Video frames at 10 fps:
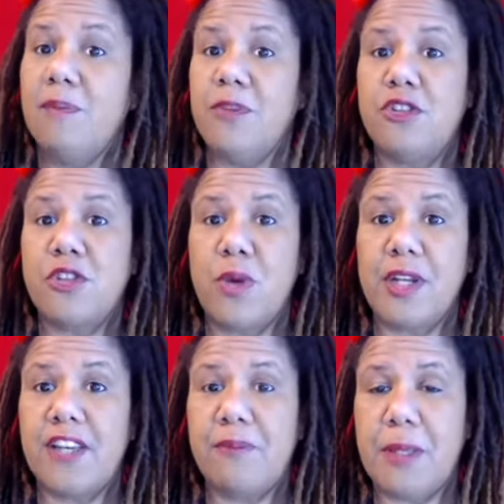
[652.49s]
You just want to
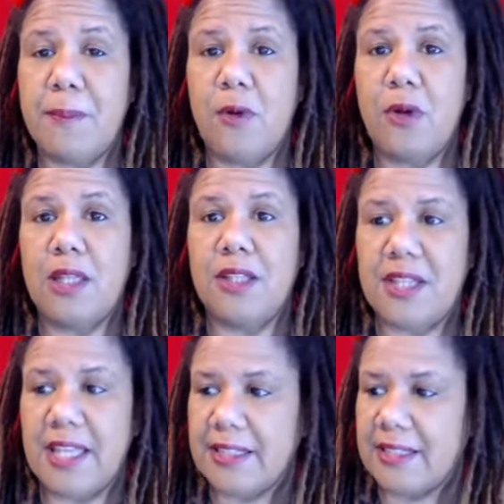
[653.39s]
give people a
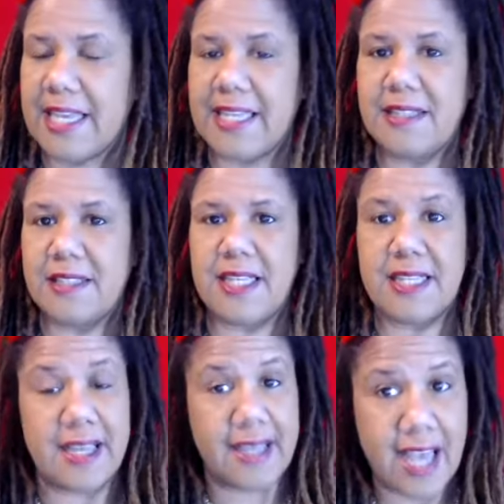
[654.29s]
thing that they can see
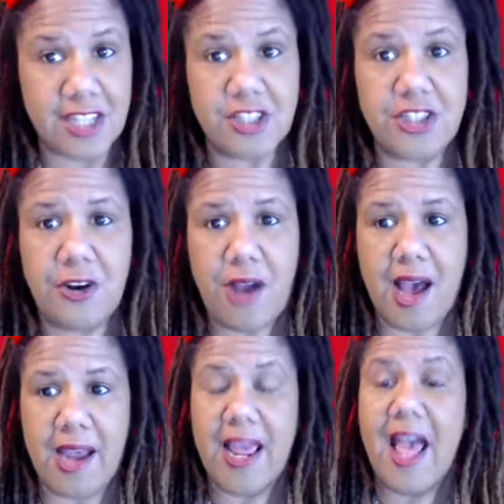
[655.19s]
that catches their
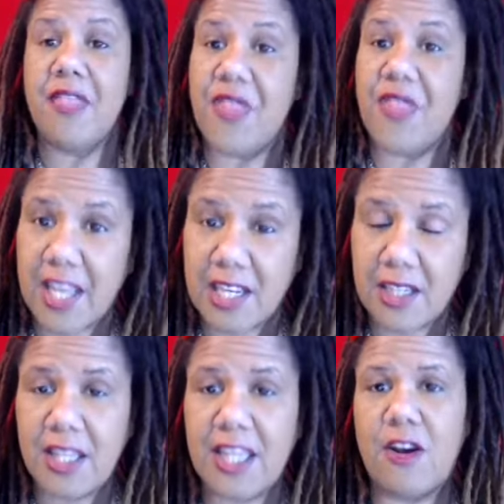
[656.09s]
eye, that they can
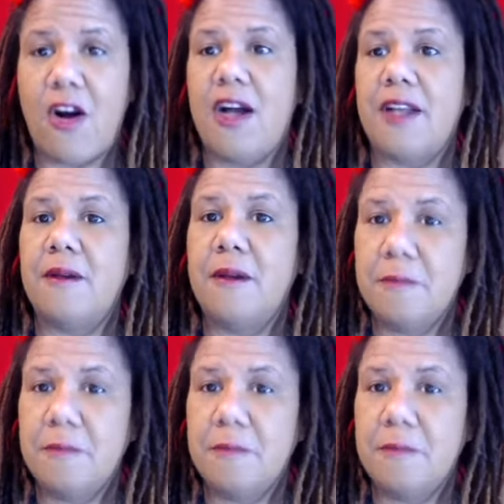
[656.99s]
link on